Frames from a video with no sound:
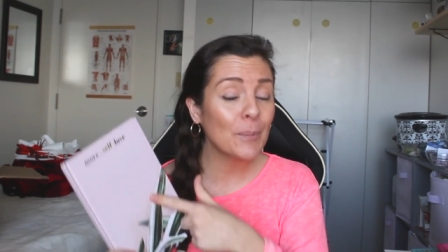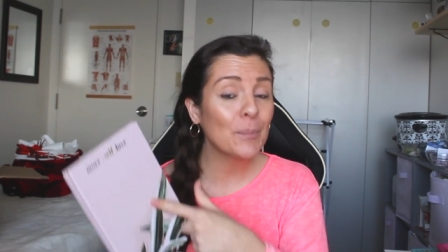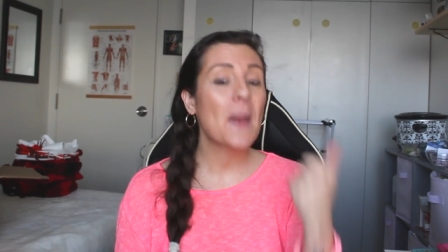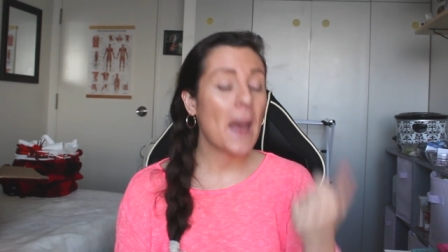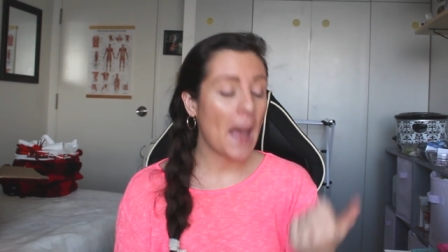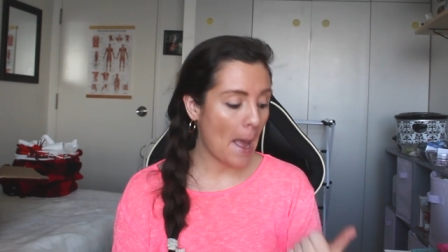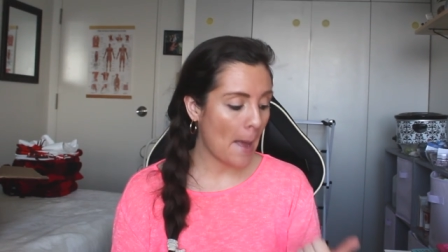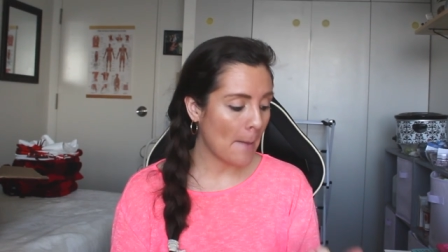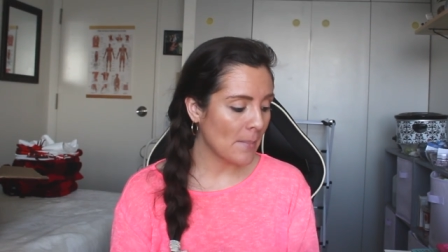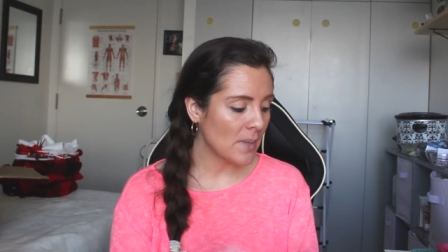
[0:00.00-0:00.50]
the
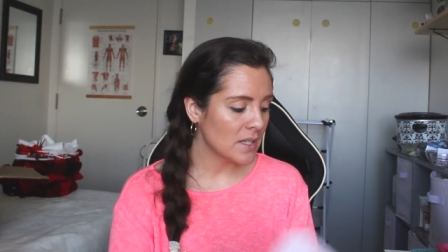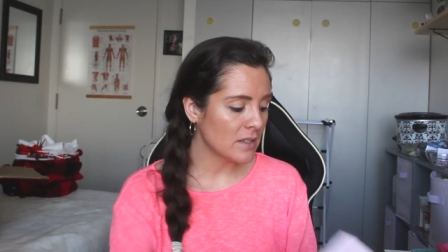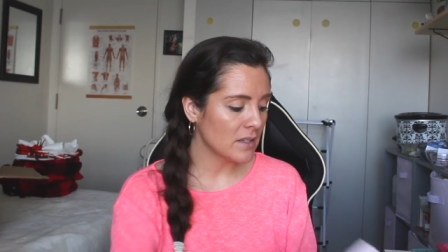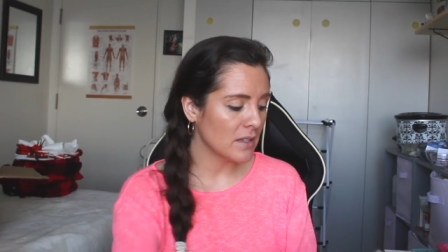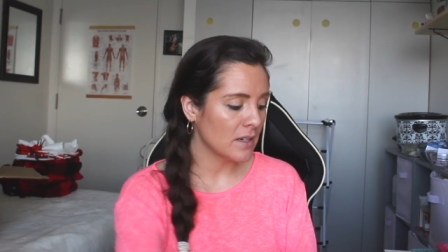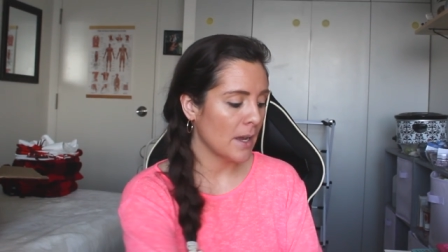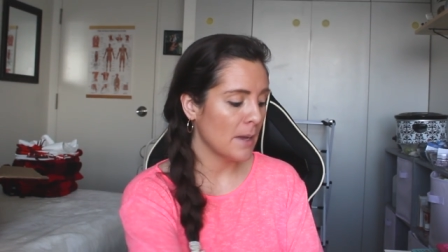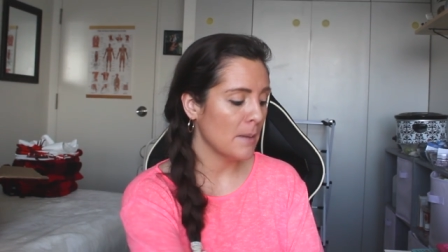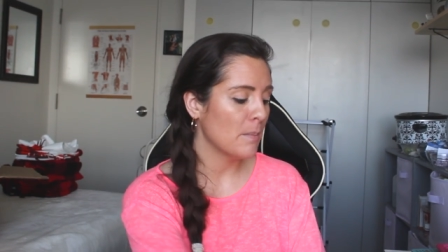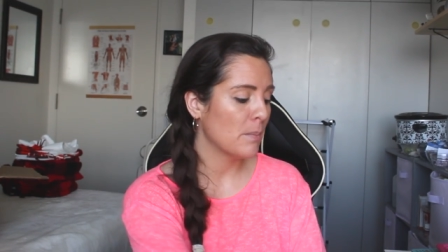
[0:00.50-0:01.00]

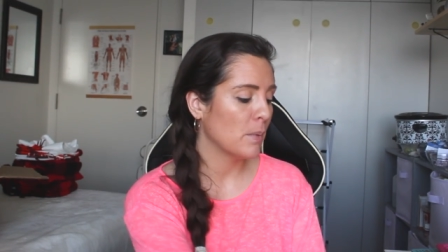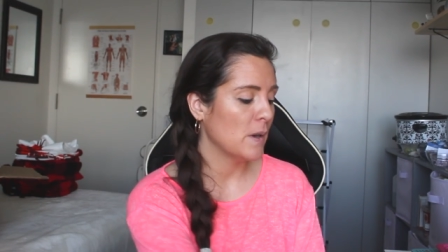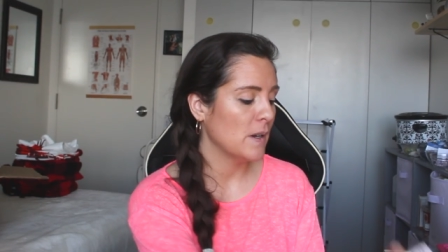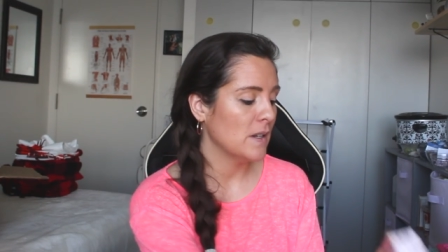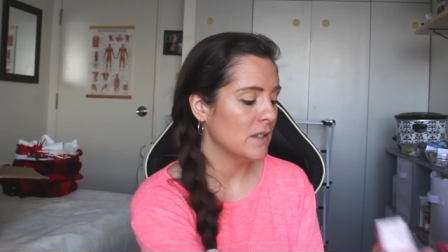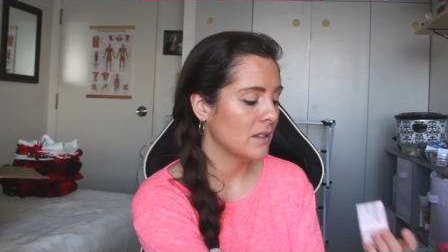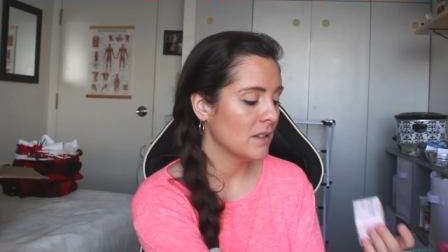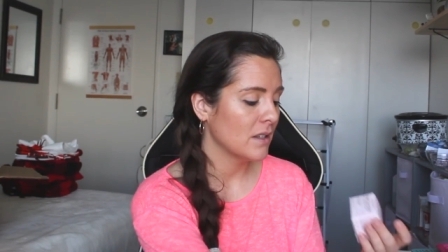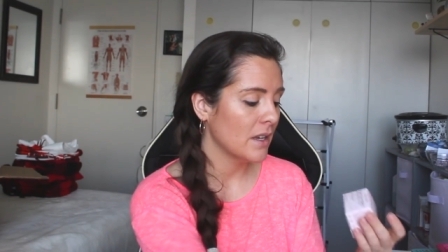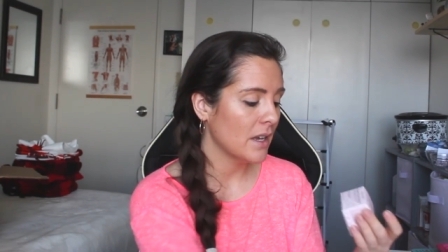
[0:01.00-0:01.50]
Amazonite
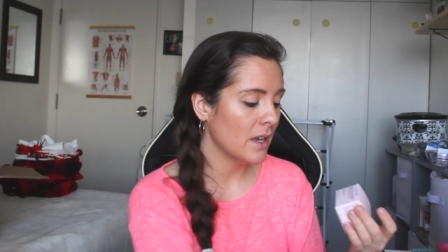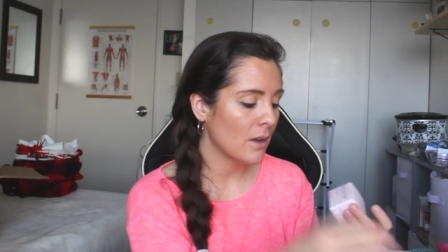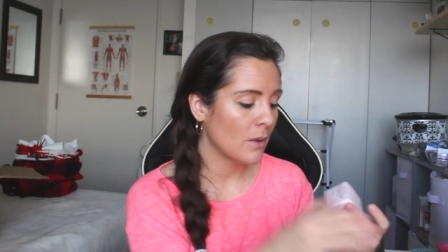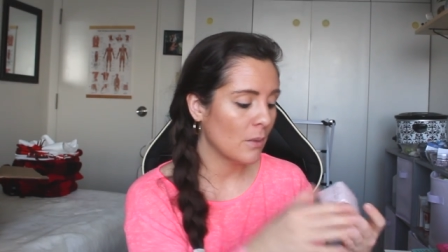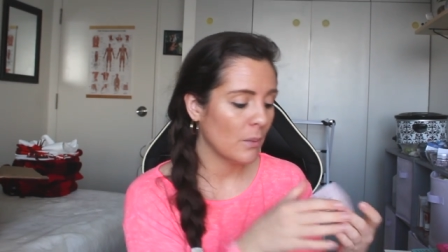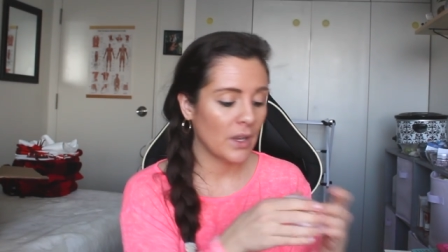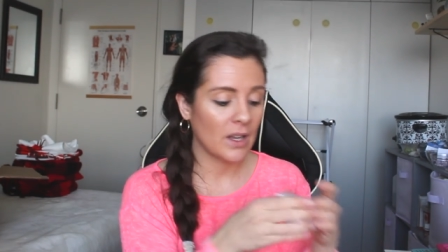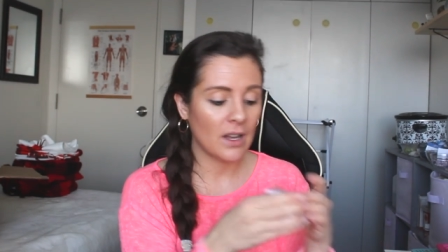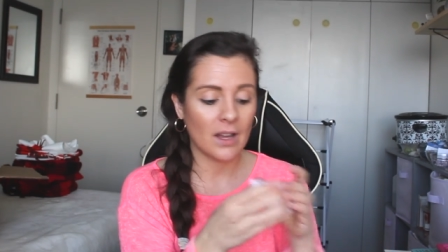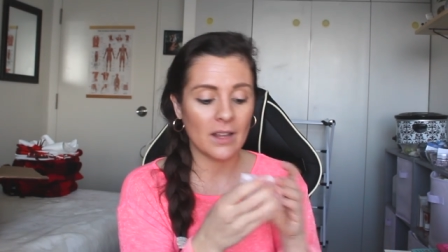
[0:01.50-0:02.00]
bracelet,
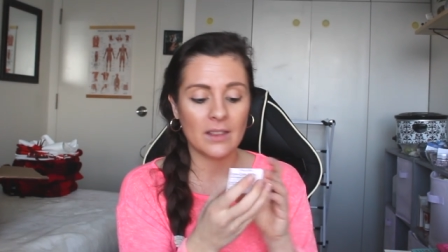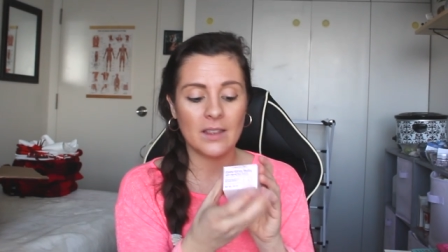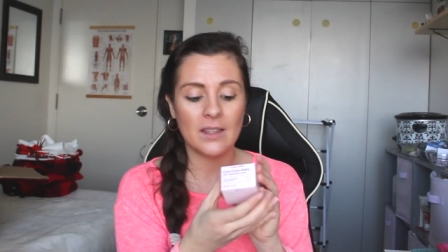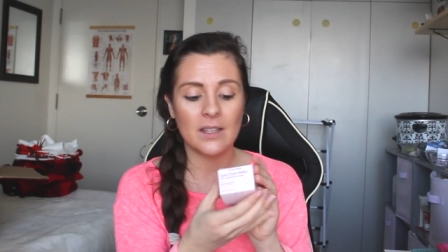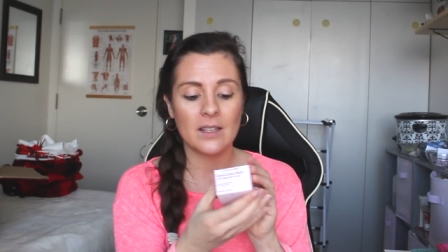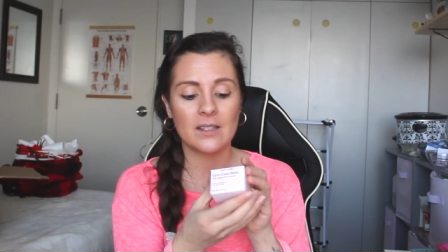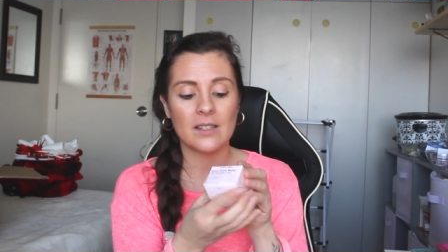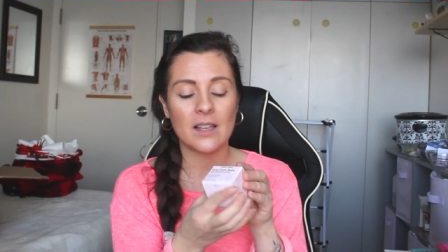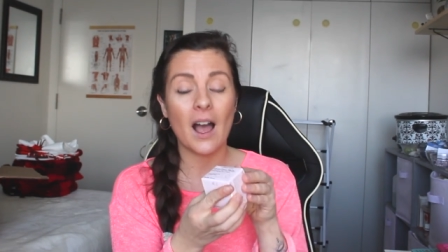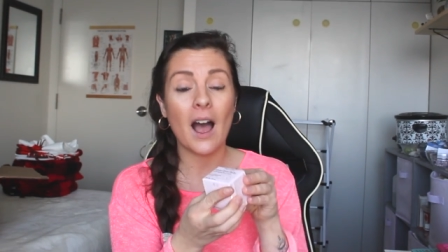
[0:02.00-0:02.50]
we got
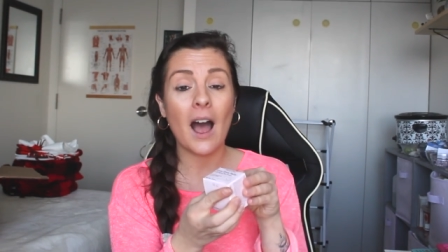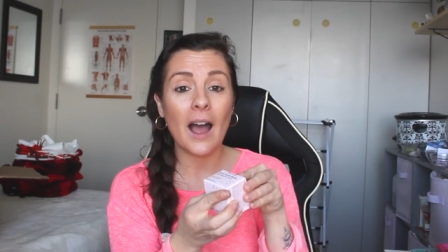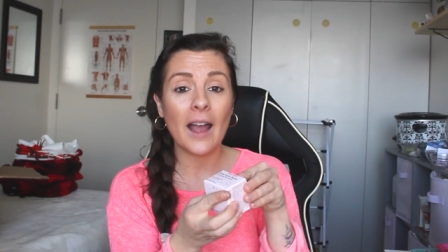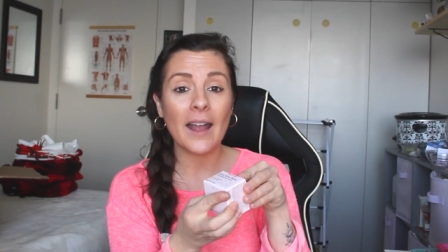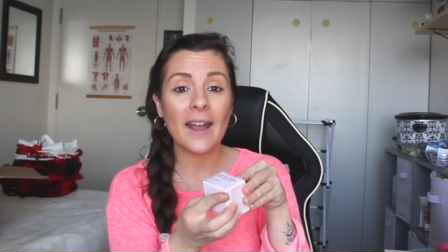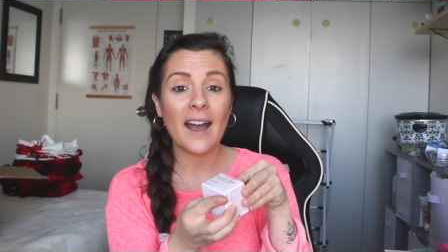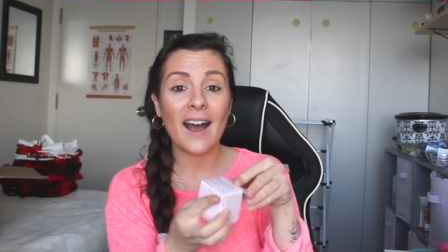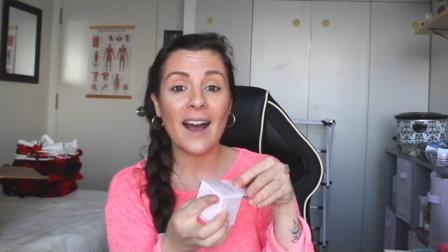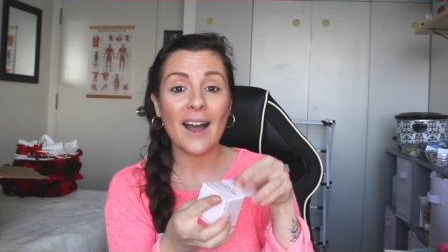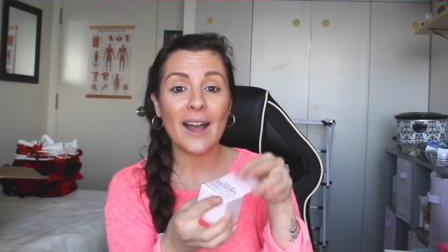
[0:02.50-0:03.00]
this
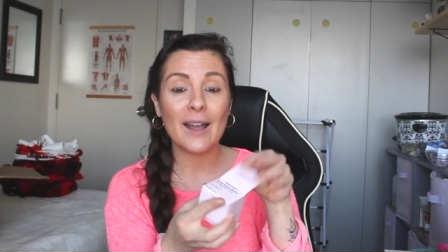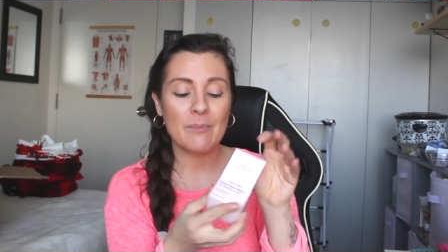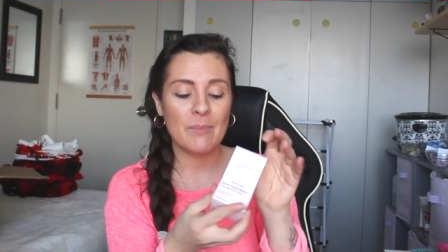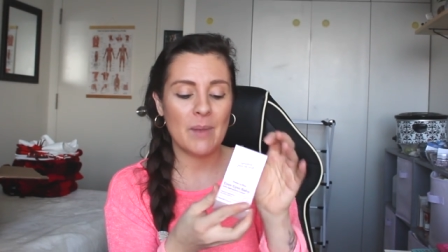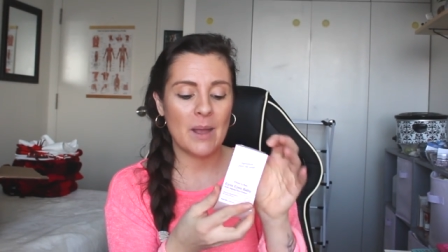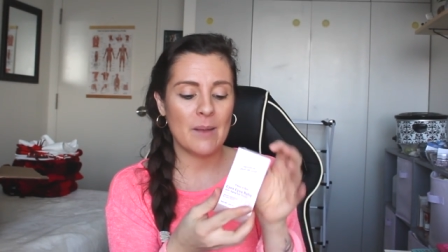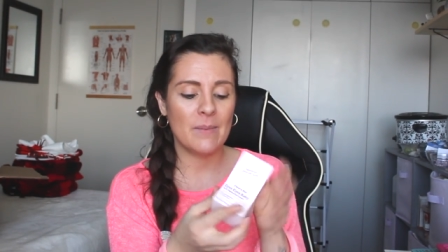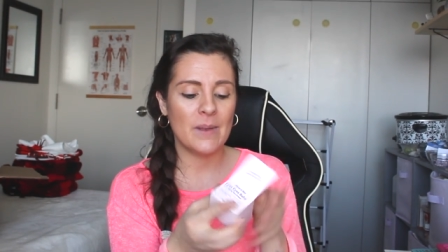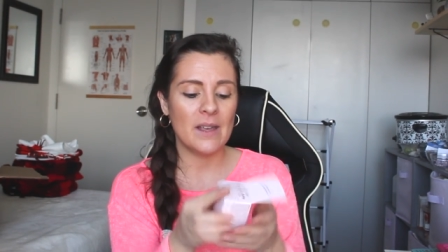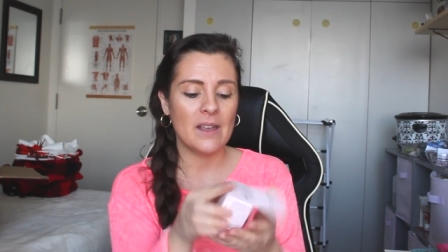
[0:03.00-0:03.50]
eye eye
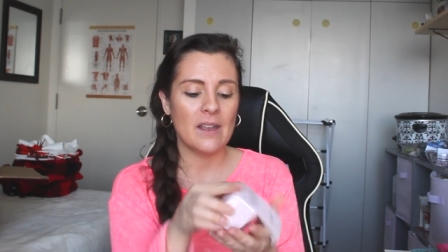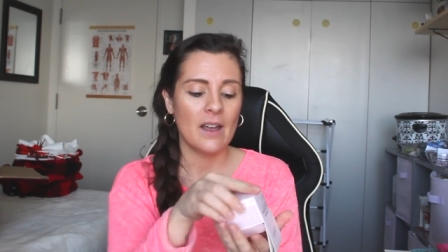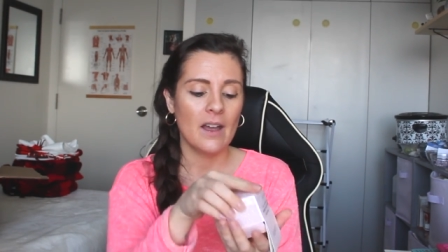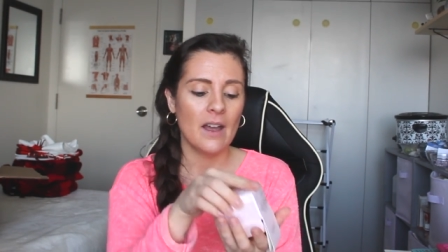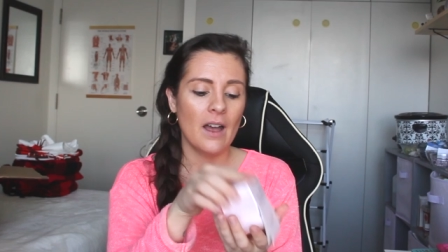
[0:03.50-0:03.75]
Baby